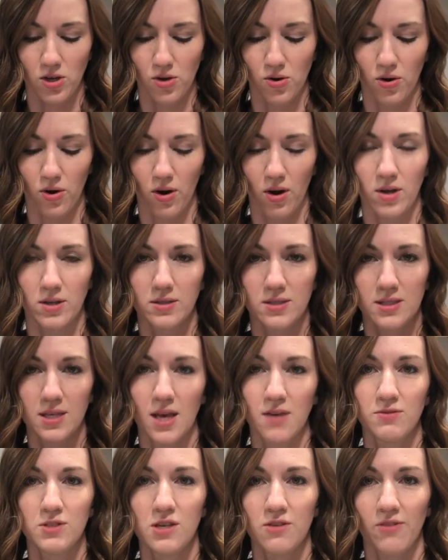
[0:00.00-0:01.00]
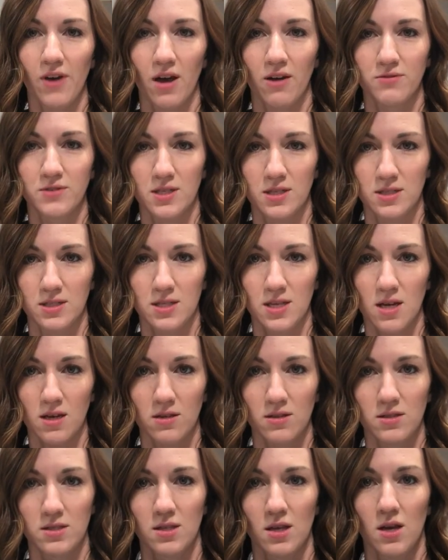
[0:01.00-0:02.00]
your safety valves and
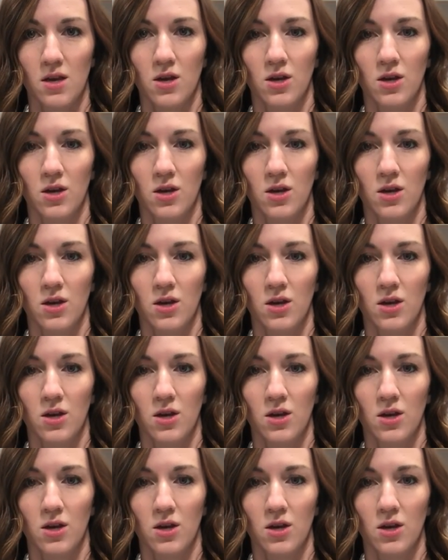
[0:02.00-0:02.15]
seals.